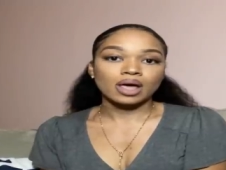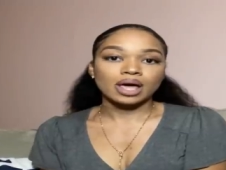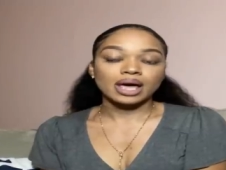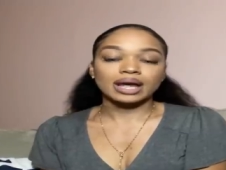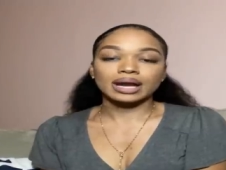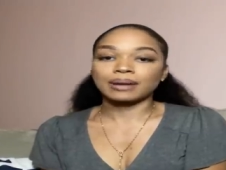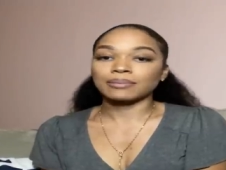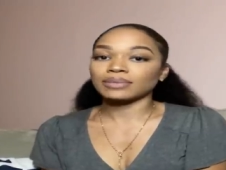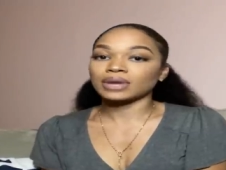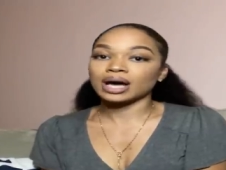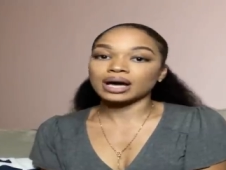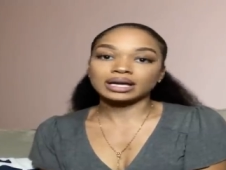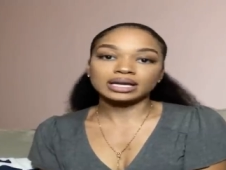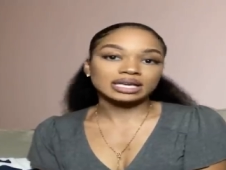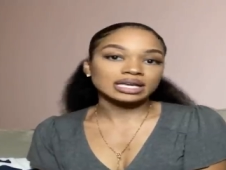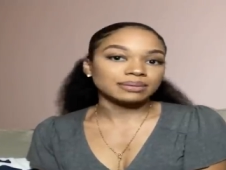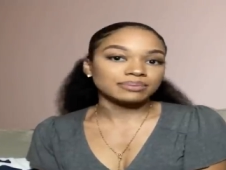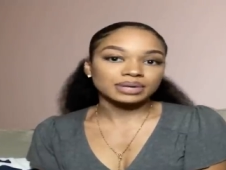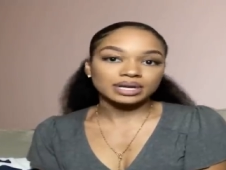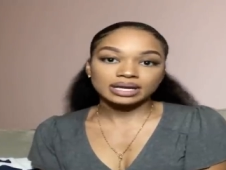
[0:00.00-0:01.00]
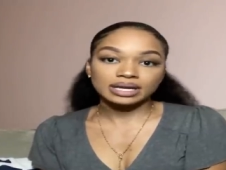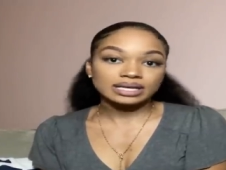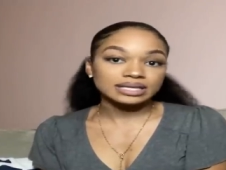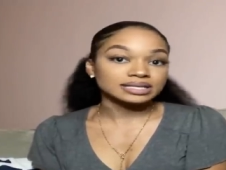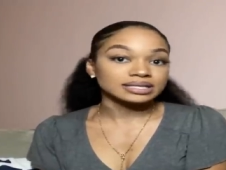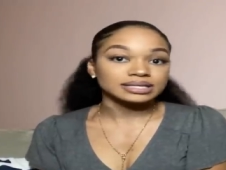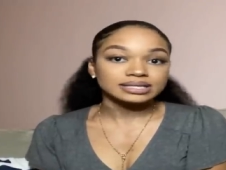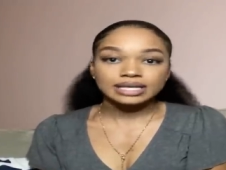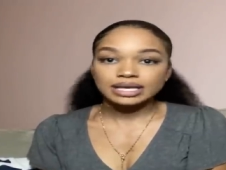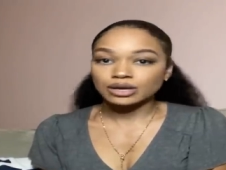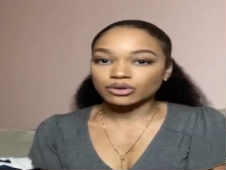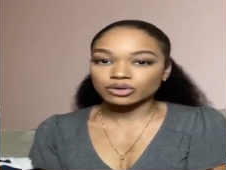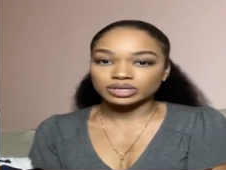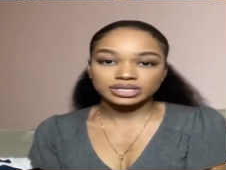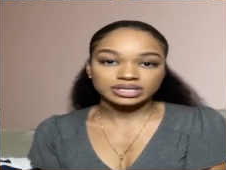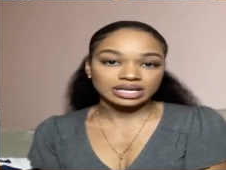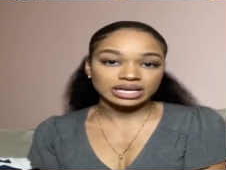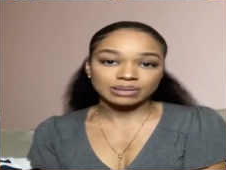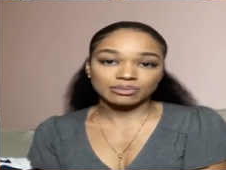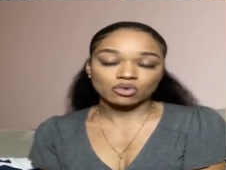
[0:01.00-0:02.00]
And I'm not keeping any
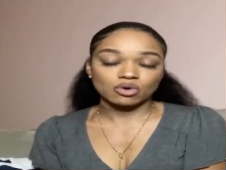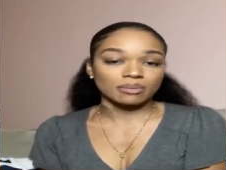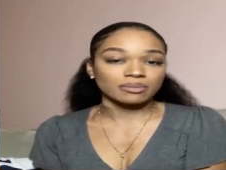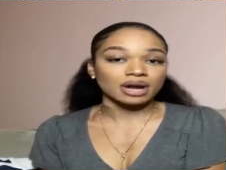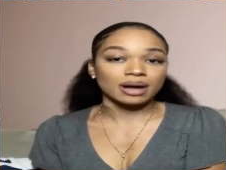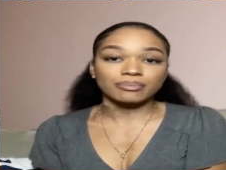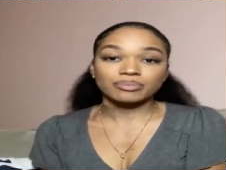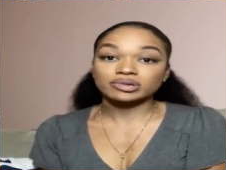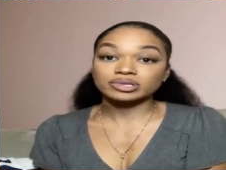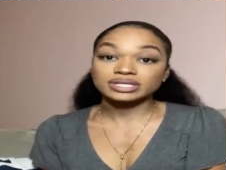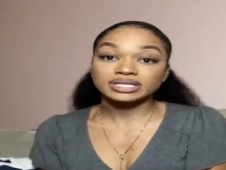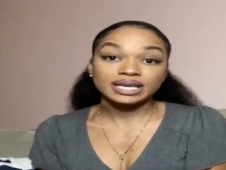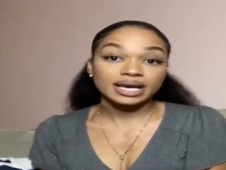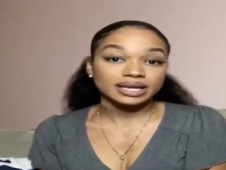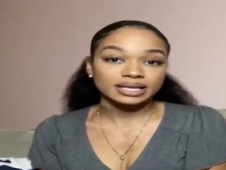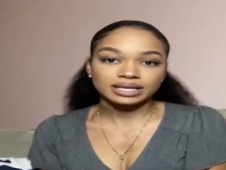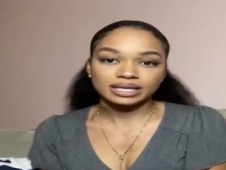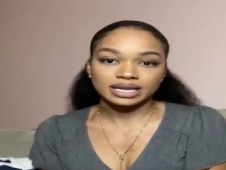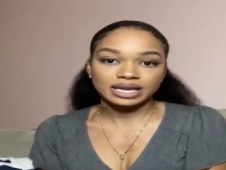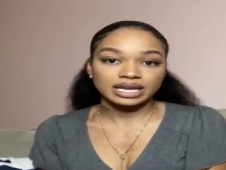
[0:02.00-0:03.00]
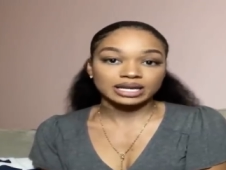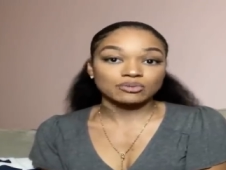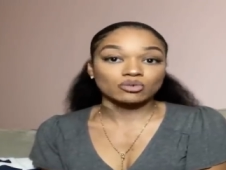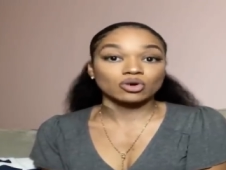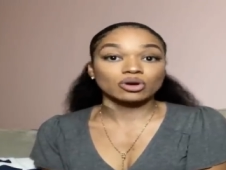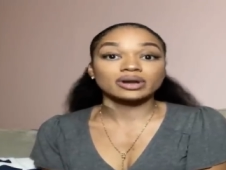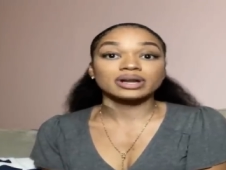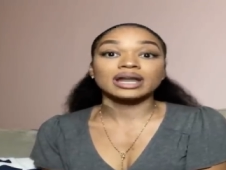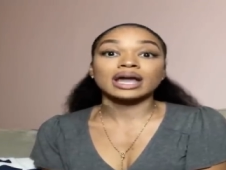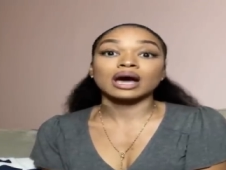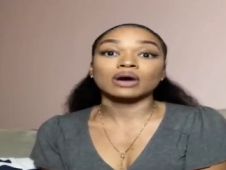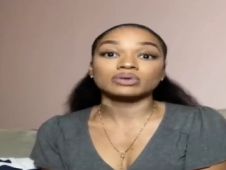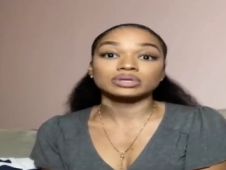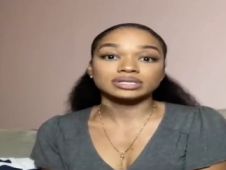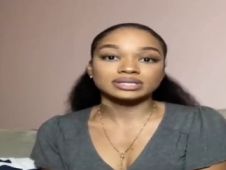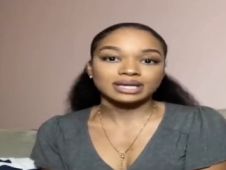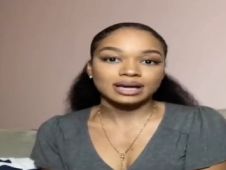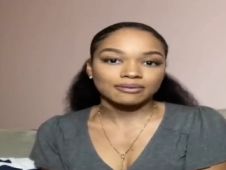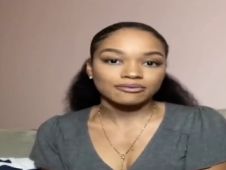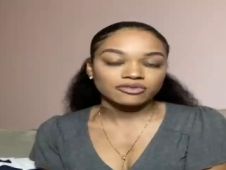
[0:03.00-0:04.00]
secrets anymore. I'm not protecting anymore. Now
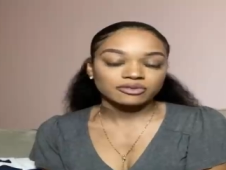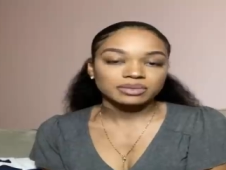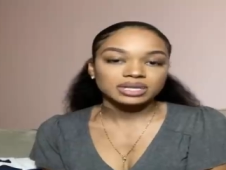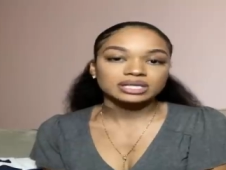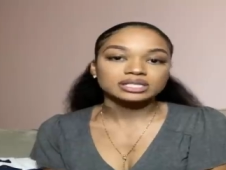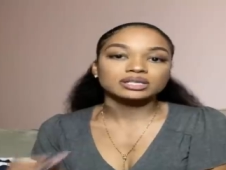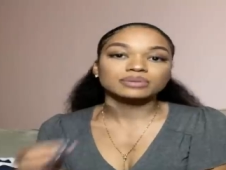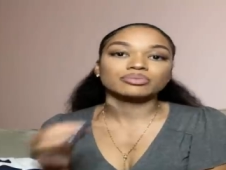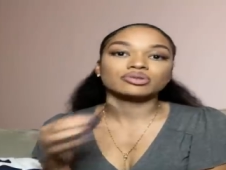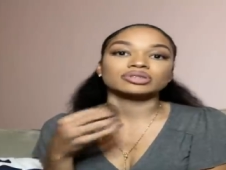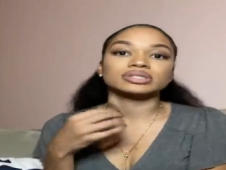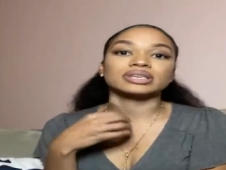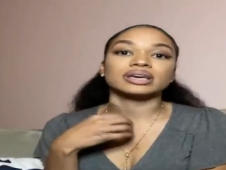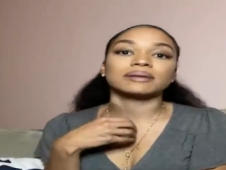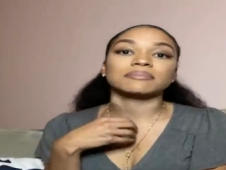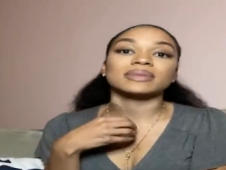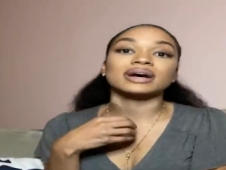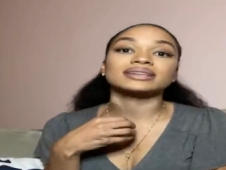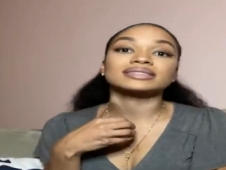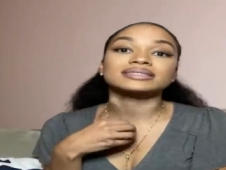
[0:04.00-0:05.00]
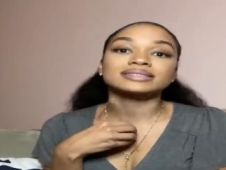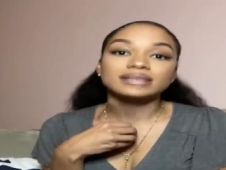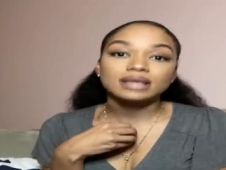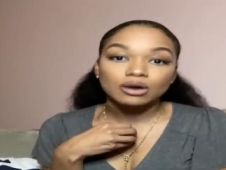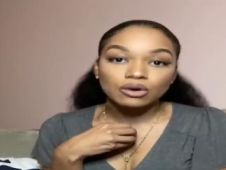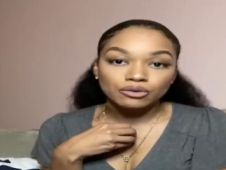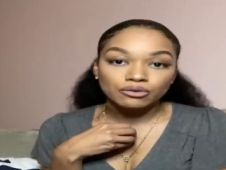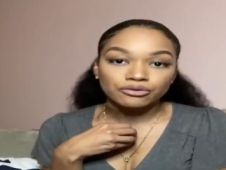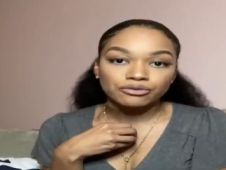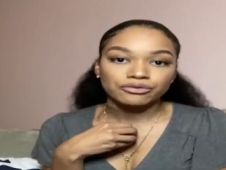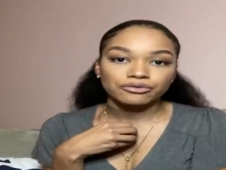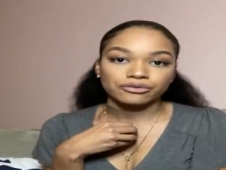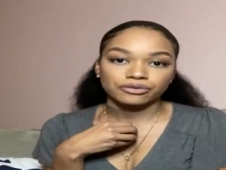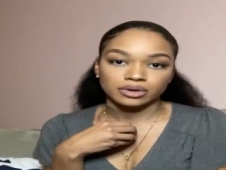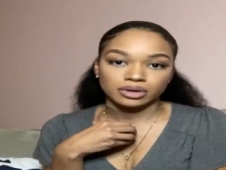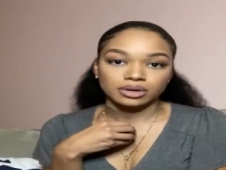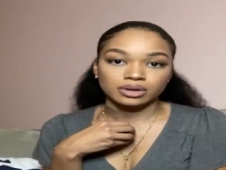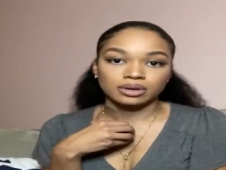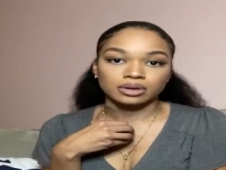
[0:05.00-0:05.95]
it's time for me to protect myself.